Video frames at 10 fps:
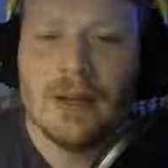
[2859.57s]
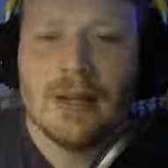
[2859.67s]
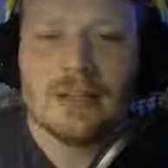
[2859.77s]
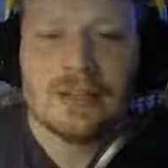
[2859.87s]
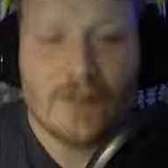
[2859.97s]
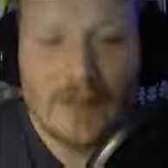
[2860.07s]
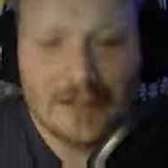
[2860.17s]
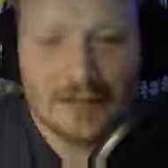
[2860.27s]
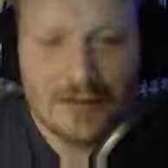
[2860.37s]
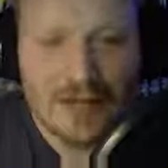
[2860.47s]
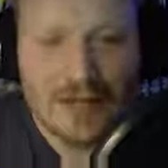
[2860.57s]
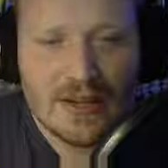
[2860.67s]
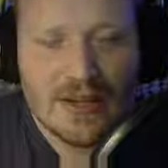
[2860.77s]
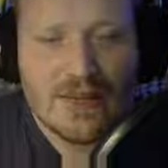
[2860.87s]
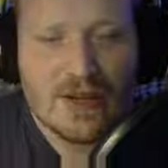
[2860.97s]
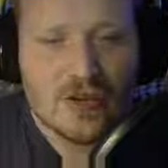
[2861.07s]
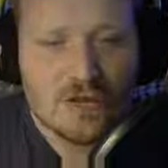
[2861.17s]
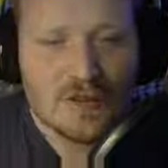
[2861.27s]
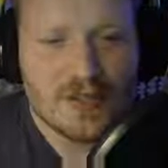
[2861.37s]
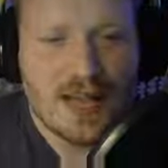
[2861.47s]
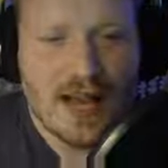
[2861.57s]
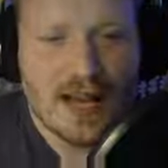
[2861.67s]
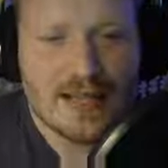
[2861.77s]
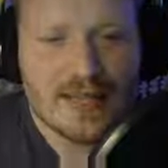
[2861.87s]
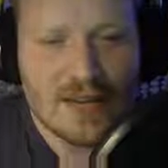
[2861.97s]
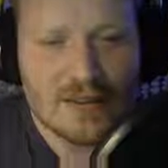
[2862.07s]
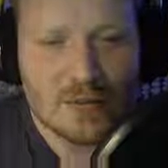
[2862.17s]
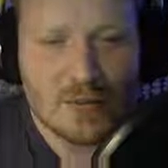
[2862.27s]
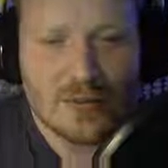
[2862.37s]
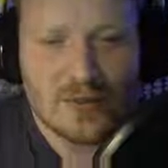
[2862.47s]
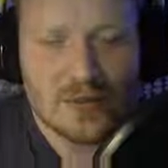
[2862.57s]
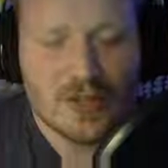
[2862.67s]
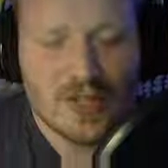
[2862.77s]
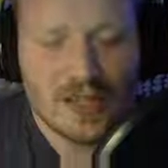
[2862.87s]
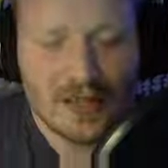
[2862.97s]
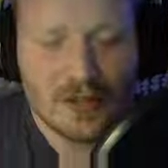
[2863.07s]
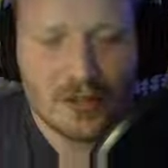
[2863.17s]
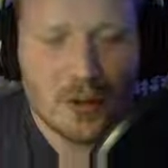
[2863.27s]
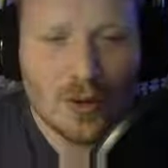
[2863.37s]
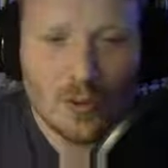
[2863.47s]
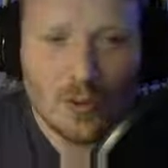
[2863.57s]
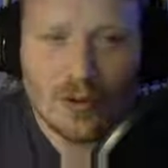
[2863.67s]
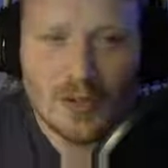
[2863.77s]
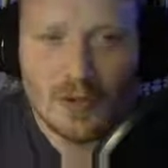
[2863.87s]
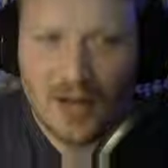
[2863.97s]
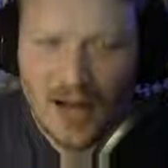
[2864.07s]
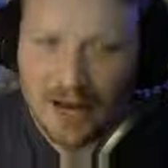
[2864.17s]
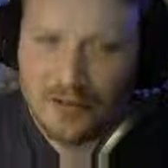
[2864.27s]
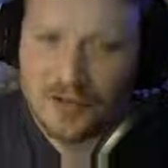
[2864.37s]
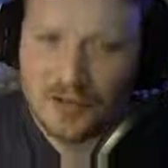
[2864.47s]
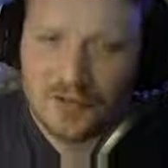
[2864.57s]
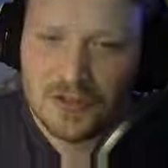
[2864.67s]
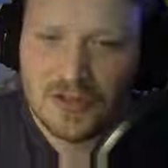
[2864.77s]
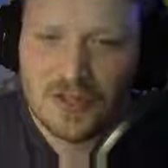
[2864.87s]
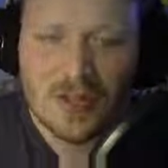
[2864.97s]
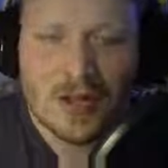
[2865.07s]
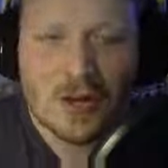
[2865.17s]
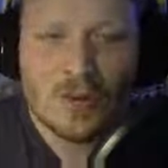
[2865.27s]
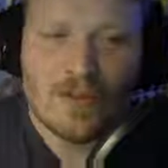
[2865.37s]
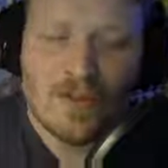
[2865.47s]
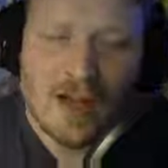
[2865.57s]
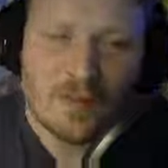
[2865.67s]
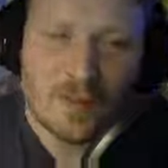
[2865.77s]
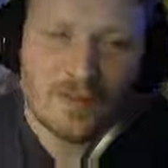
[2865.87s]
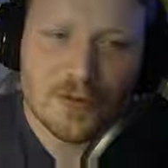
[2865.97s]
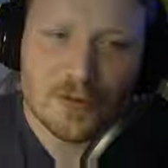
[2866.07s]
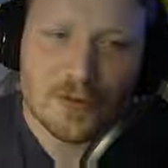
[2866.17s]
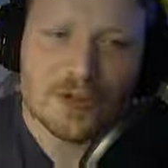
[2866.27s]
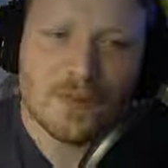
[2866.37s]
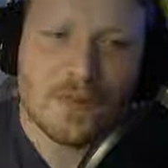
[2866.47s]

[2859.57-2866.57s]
Defensively, they're toughness 9, 7 wounds, which is a little low on the wounds, but high on the toughness, with a 5 up invulnerable.